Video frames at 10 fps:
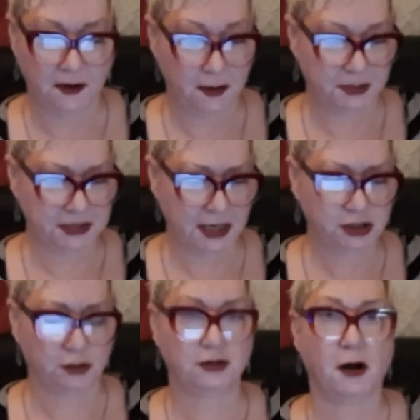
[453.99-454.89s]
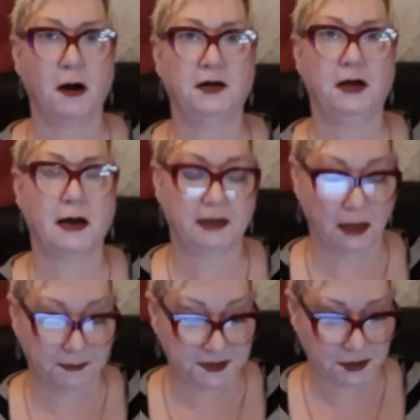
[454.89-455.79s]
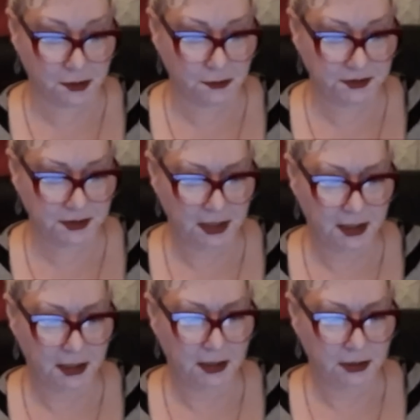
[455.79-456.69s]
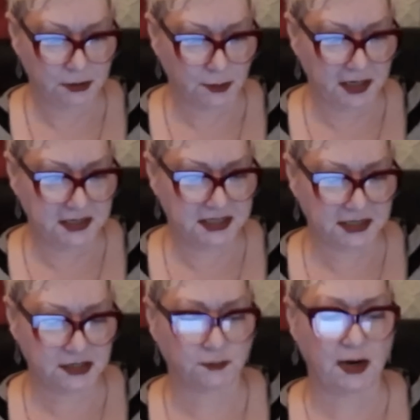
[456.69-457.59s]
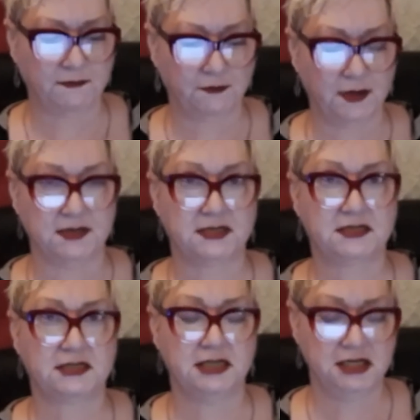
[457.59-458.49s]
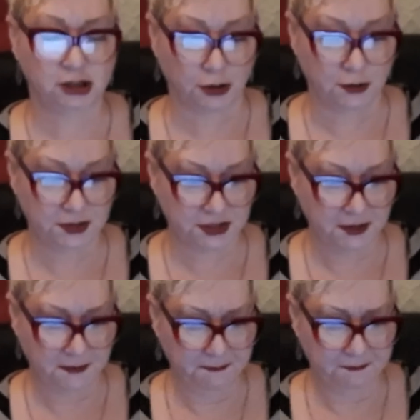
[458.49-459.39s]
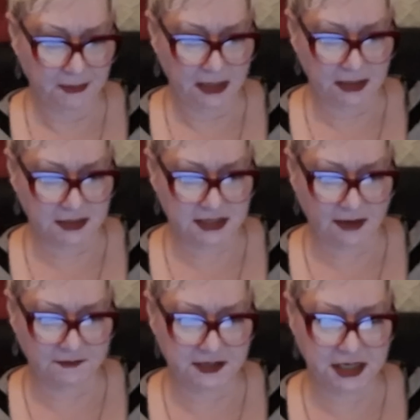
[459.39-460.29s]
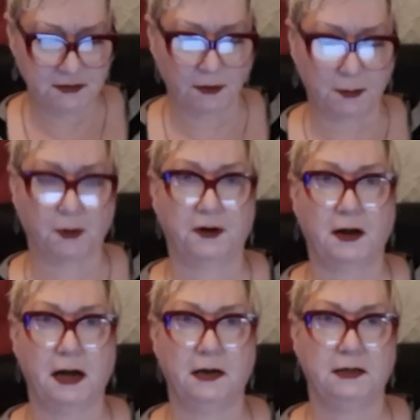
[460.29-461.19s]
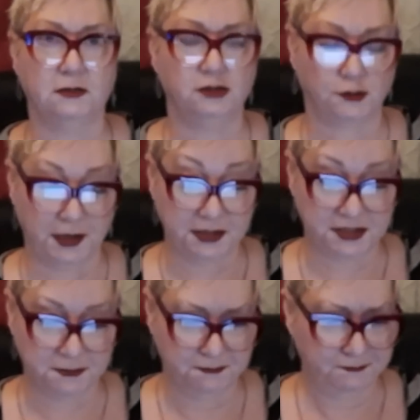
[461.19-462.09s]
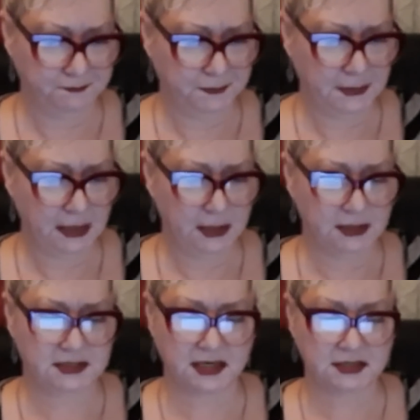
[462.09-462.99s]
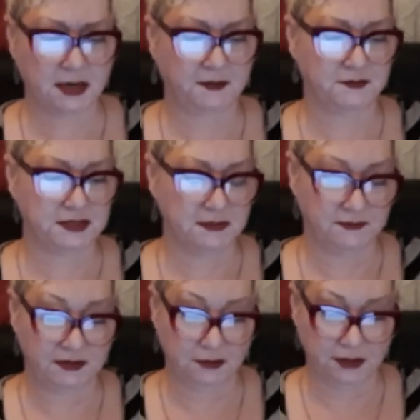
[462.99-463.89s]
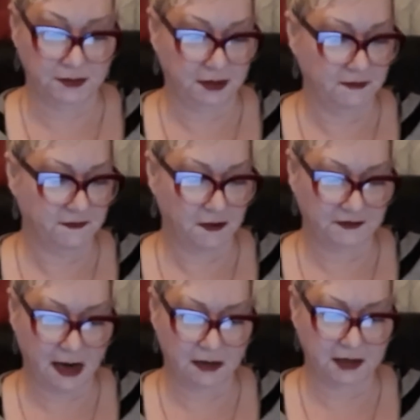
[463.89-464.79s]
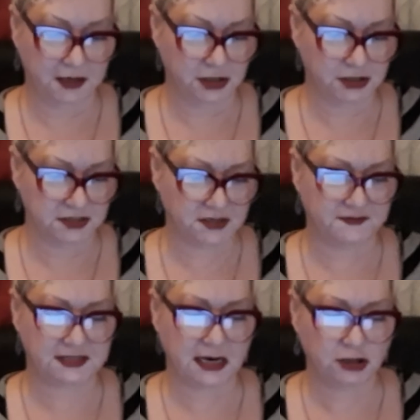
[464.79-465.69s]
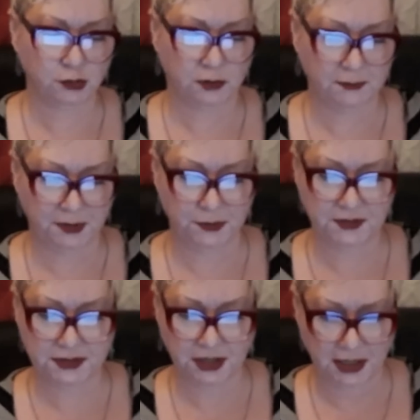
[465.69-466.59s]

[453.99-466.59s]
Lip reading: potential cardiac episodes, 26 referenced seizures, and 17 reported head injuries. 6 others involved allegations of sexual abuse,